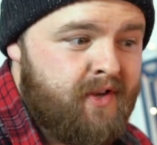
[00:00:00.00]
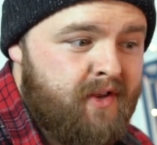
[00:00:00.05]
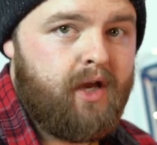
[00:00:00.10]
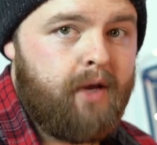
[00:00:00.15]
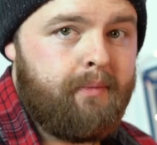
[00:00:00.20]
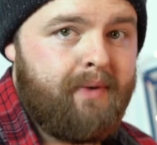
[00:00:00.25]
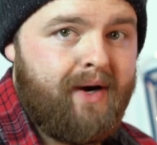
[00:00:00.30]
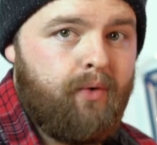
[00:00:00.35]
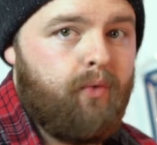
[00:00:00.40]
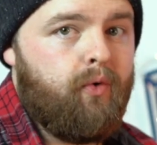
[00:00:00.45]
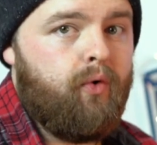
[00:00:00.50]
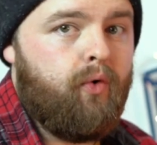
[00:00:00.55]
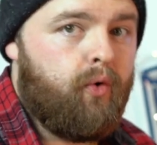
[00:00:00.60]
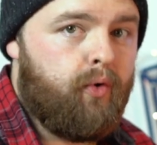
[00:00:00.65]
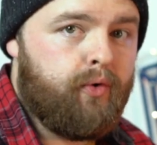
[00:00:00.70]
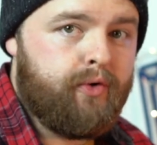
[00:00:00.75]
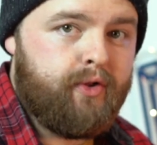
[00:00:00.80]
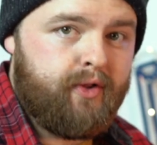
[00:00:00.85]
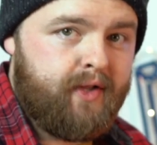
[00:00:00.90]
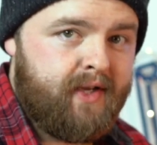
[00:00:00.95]
about
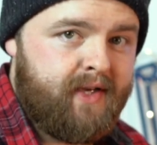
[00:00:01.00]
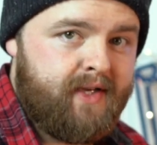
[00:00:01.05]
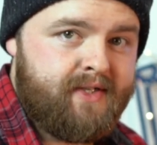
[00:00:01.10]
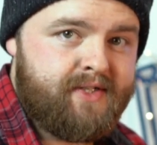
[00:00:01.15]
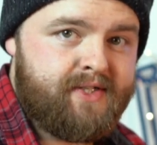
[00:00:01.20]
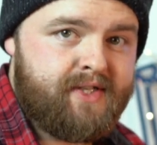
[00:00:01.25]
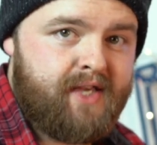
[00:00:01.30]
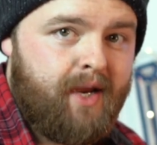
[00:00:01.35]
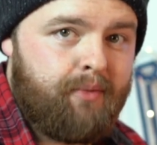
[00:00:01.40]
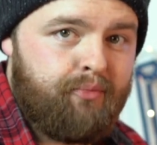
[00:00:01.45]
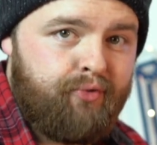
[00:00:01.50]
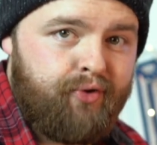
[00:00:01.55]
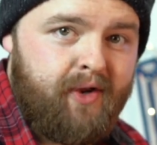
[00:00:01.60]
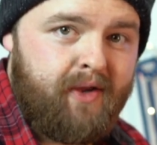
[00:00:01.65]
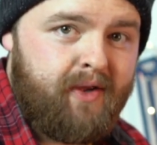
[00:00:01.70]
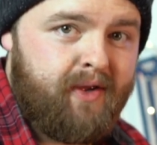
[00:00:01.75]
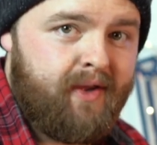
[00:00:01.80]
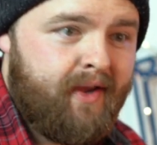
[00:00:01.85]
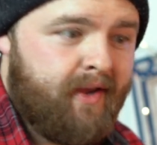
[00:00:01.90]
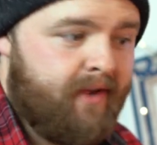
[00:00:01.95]
all the latest camera
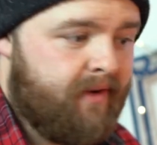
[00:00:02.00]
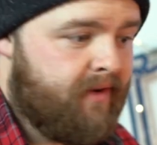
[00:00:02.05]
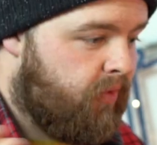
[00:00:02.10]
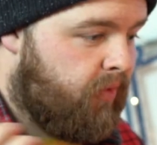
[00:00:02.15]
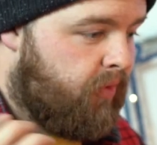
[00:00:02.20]
gear,